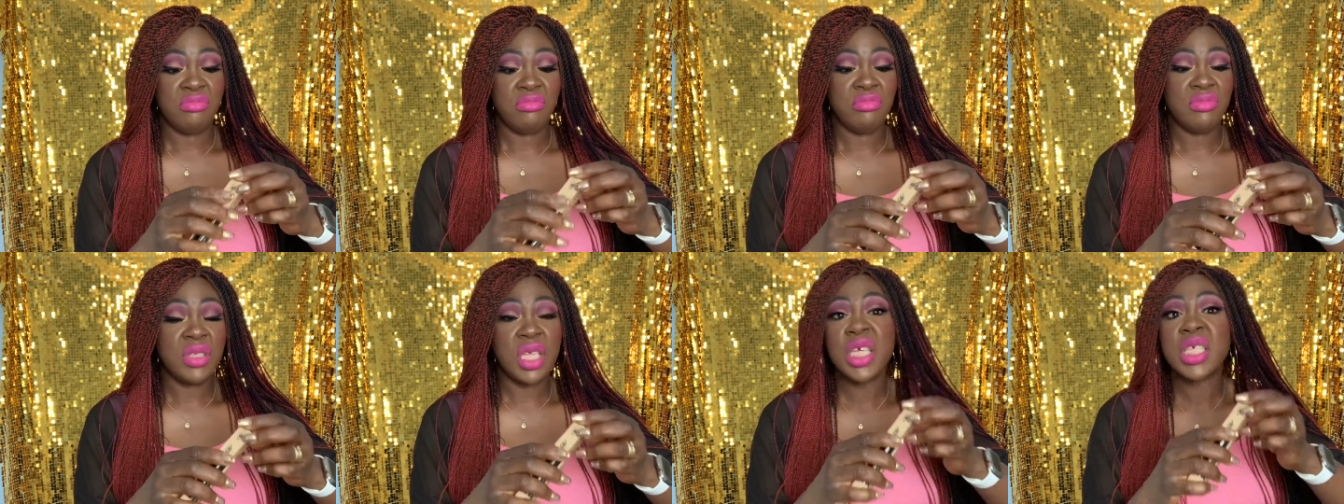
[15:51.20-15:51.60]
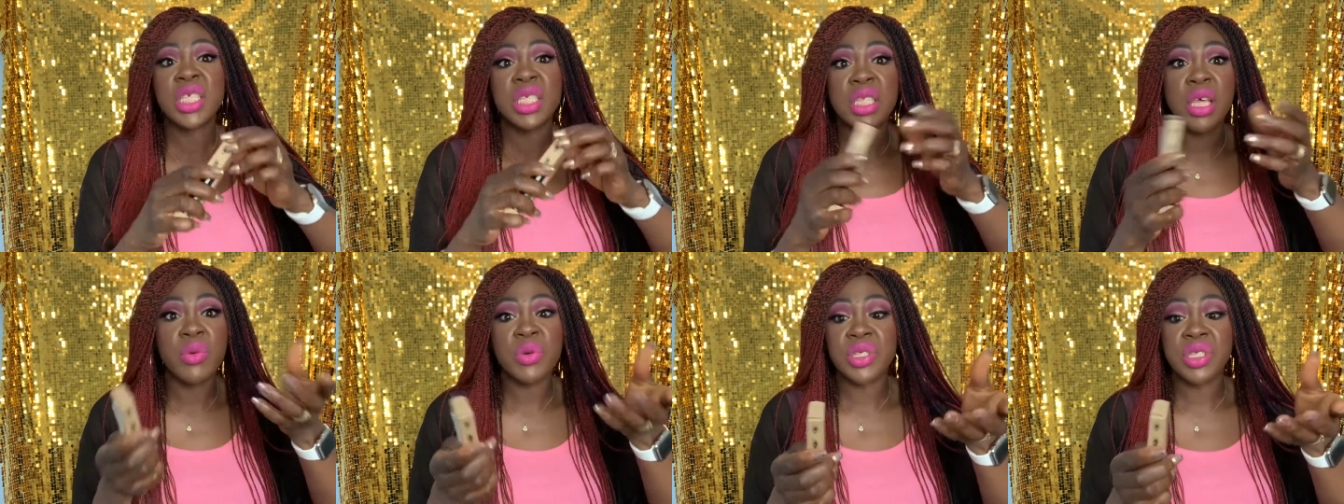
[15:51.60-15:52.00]
This,
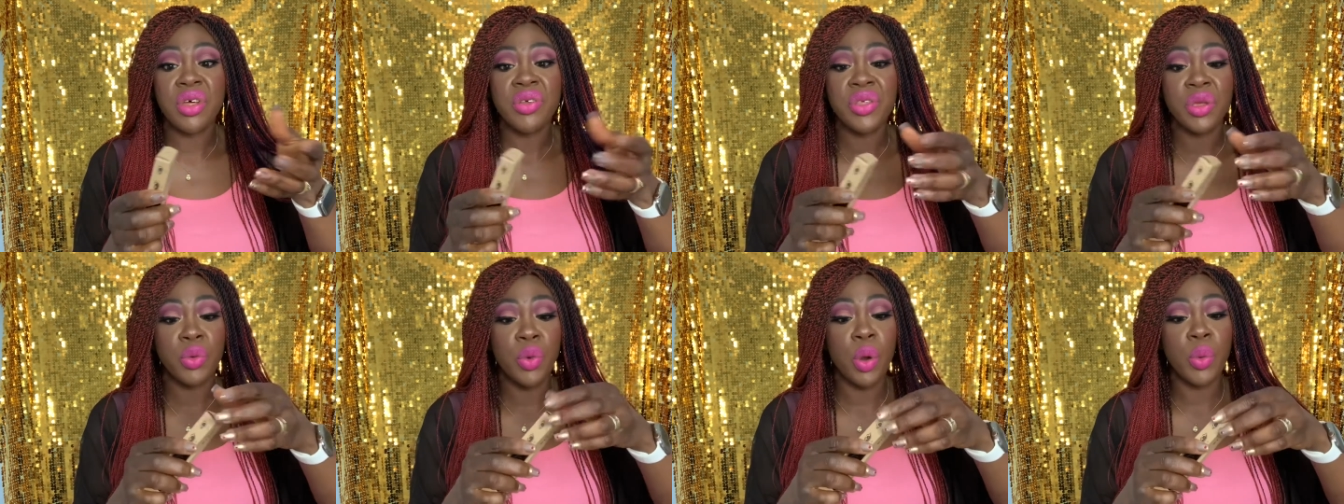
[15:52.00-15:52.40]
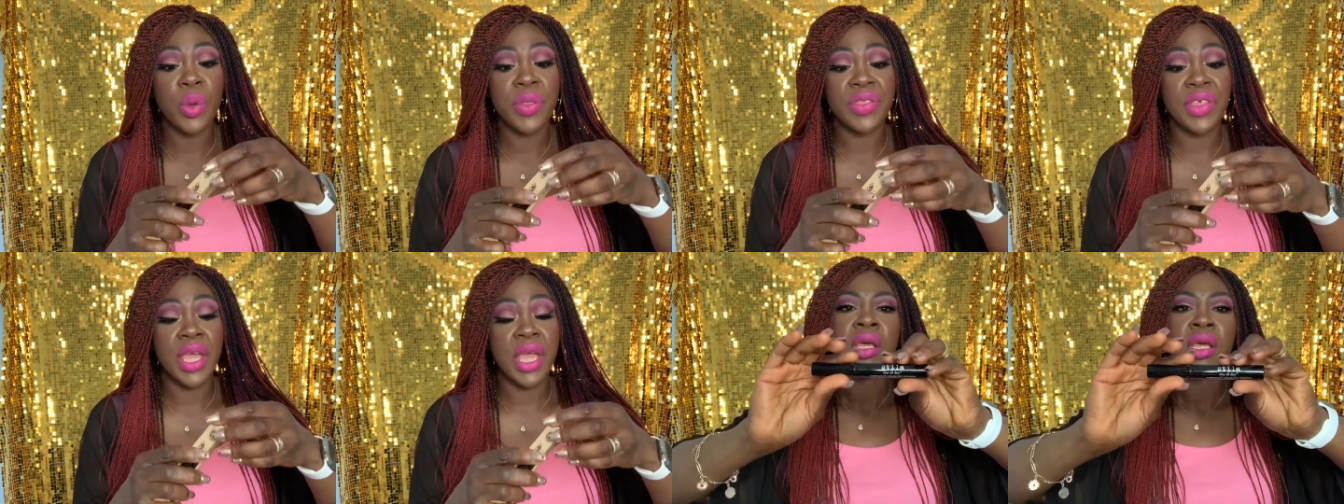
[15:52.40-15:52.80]
there was nothing wrong
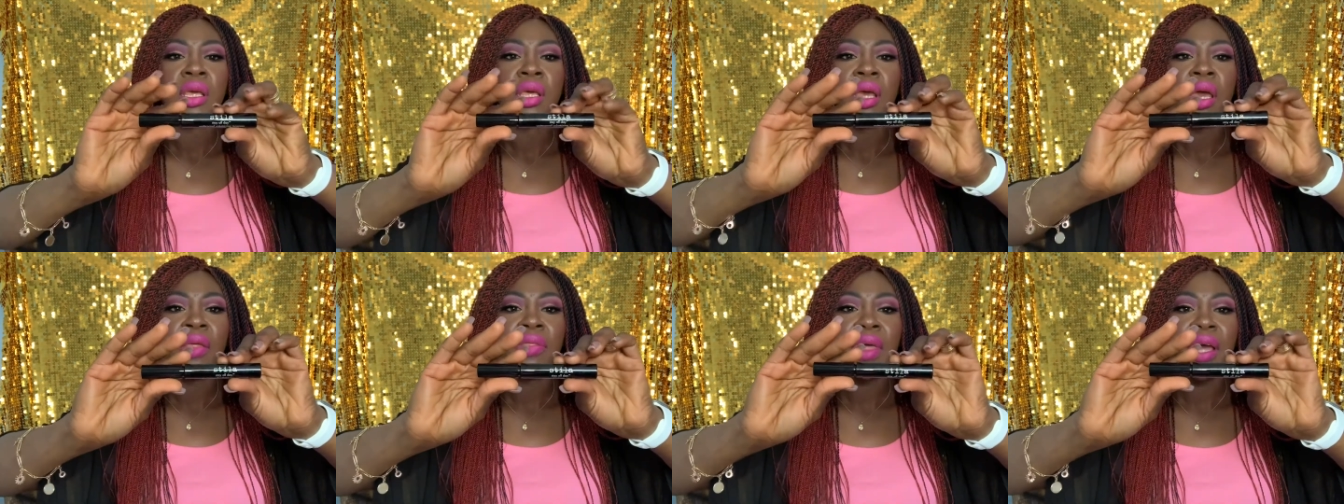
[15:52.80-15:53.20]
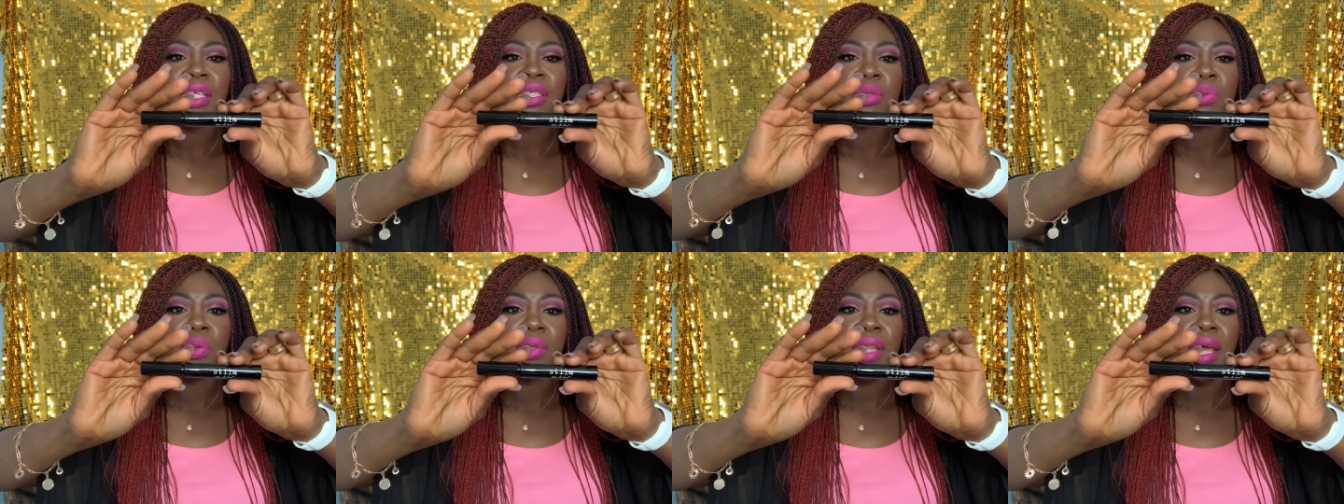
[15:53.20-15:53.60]
with it. That's
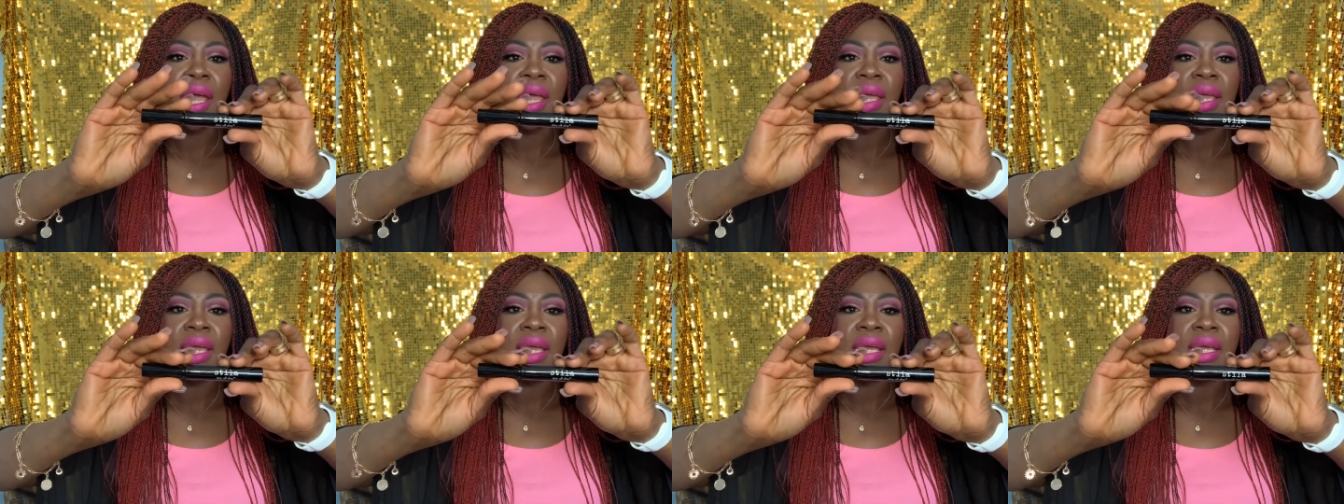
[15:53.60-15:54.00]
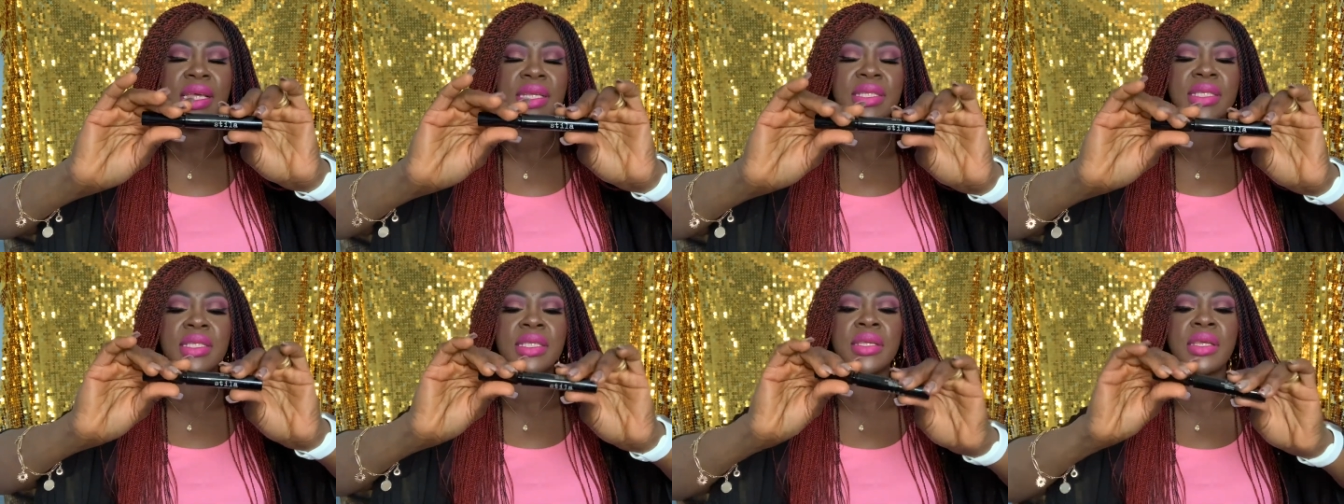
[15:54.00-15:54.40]
what that
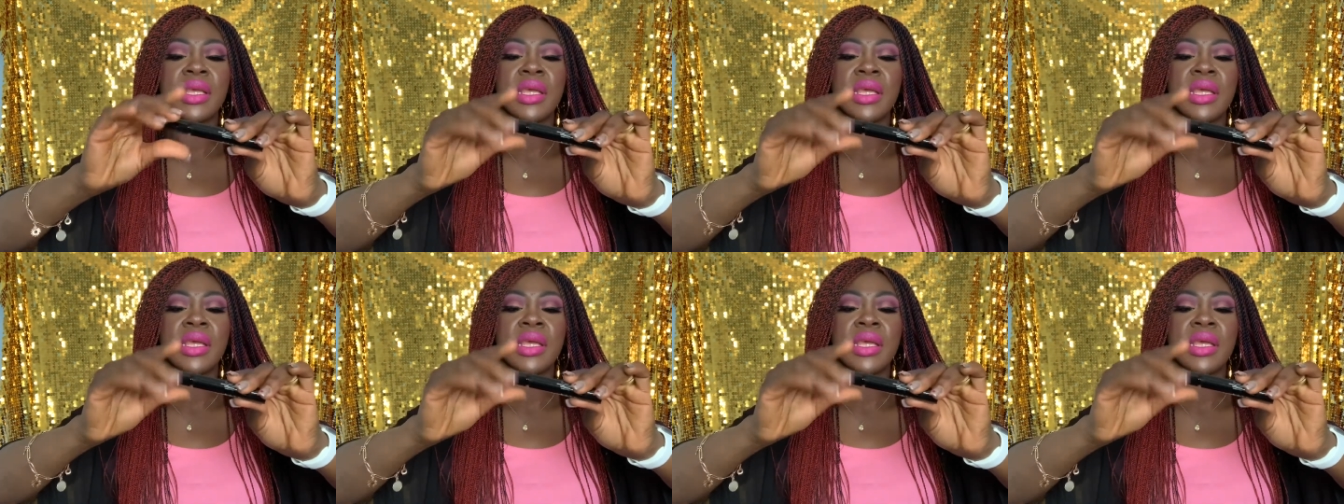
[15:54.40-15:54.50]
is.